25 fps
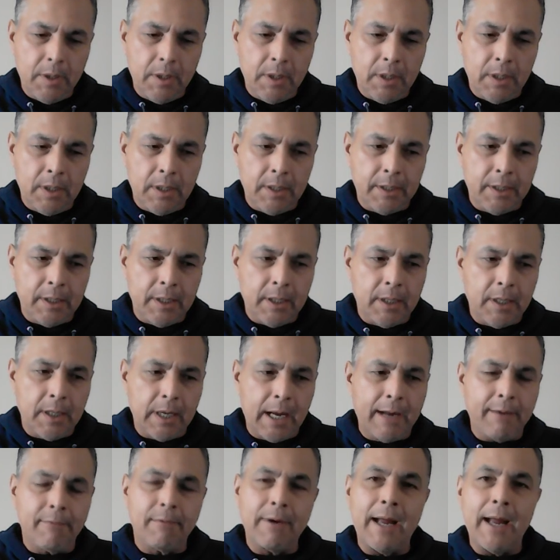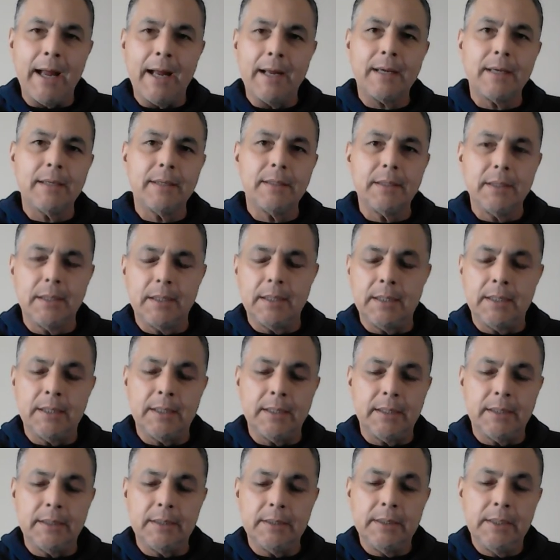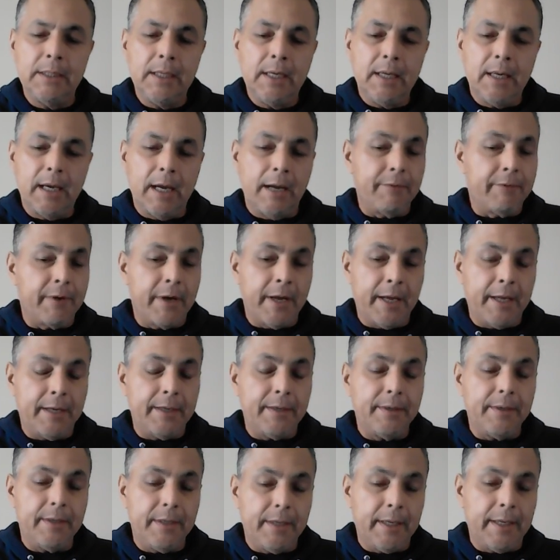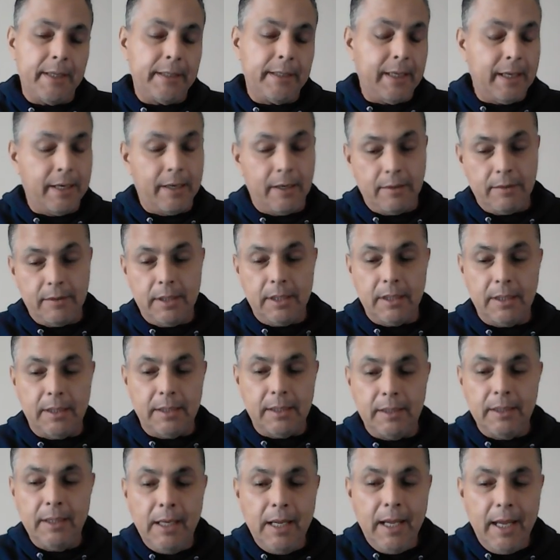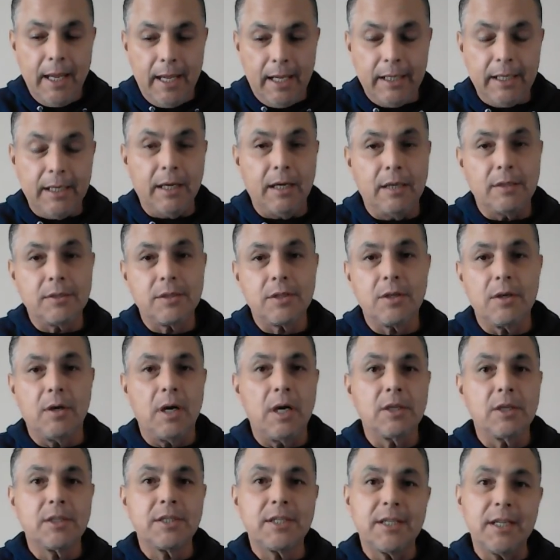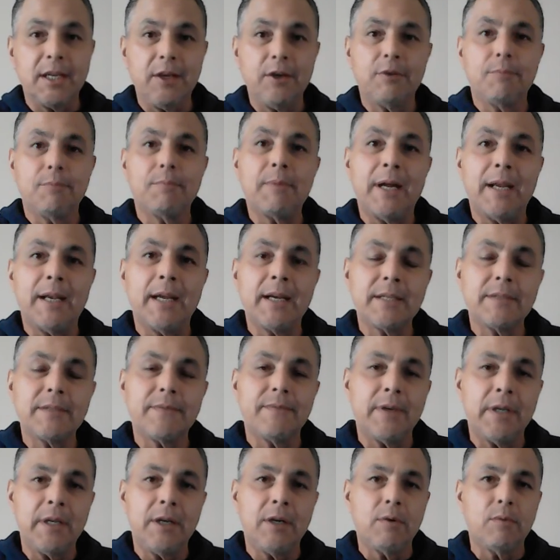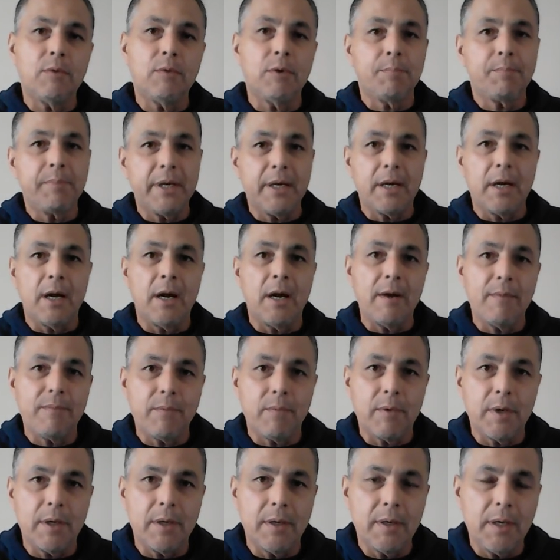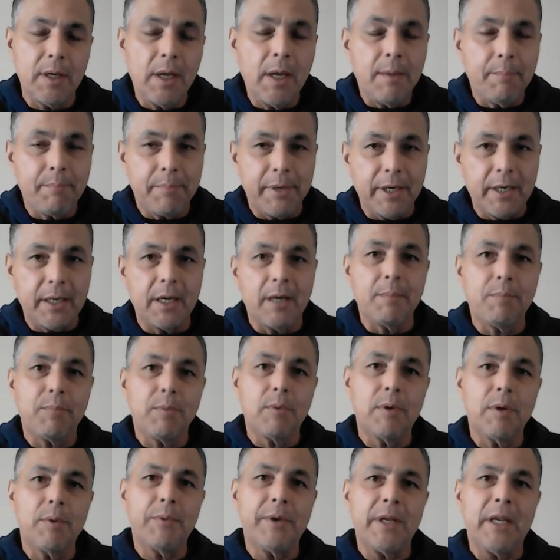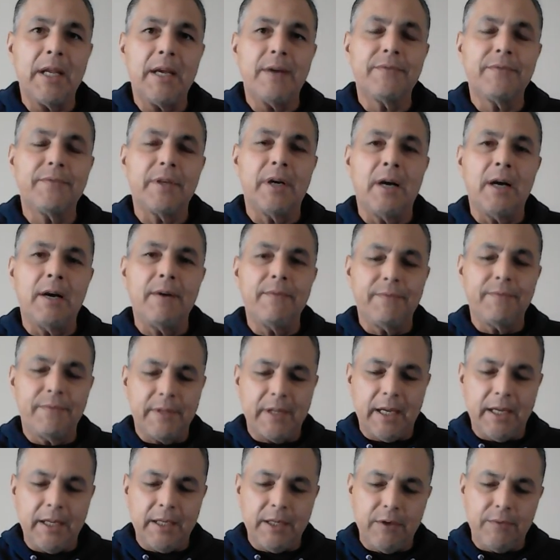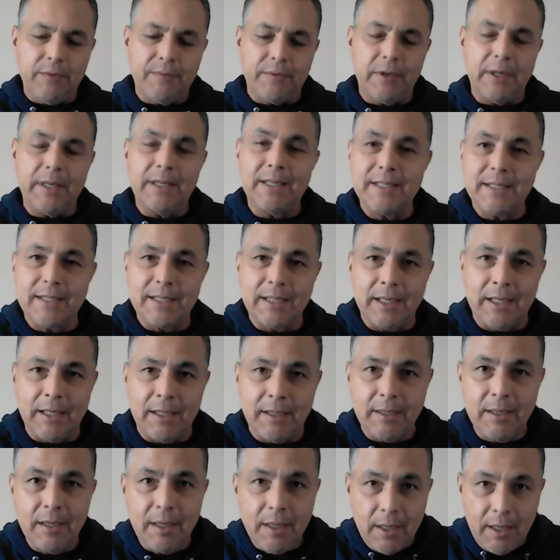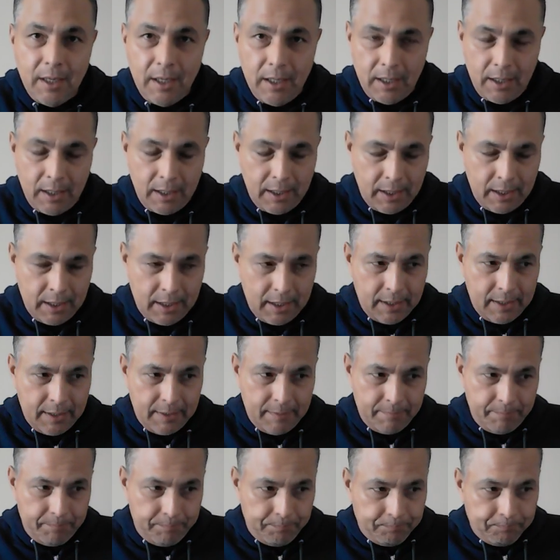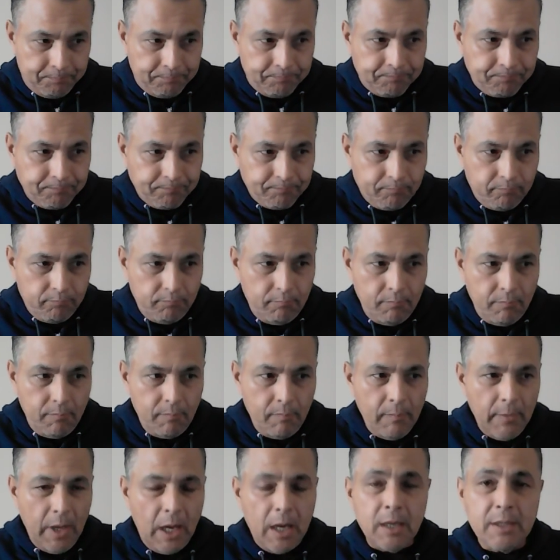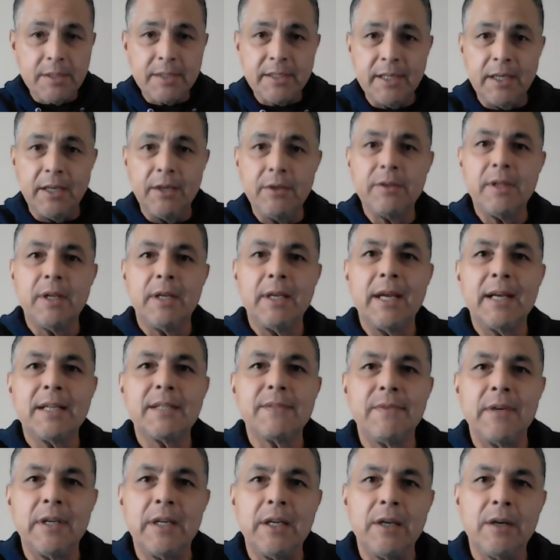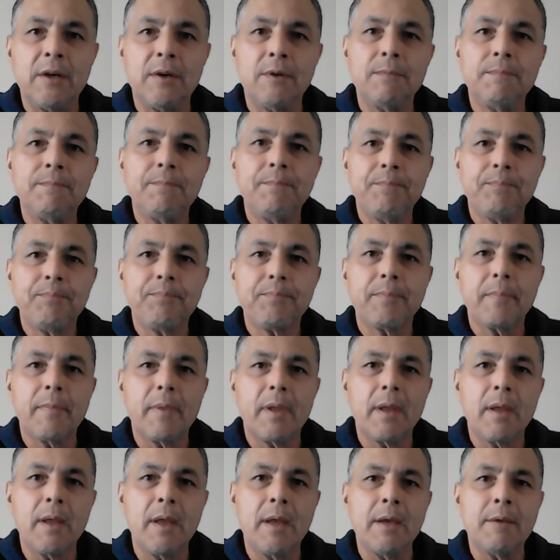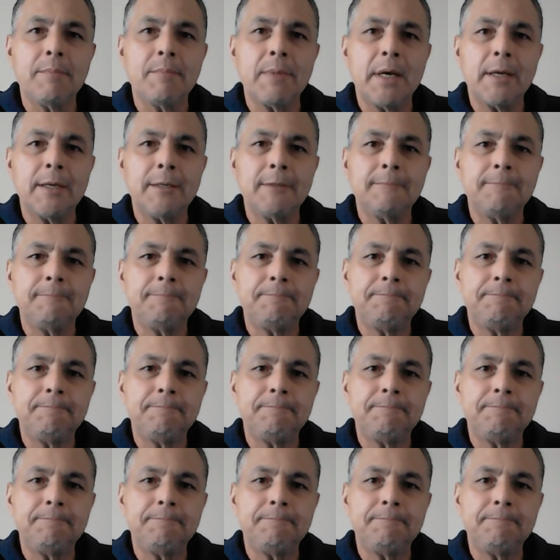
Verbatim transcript: on uh, Iraq uh, Iran anyhow. Uh, anyhow, so I'll see you in my next video. We'll pick off where pick up where we left off. Thank you for listening. Um, I'll see you in the next video. Amen.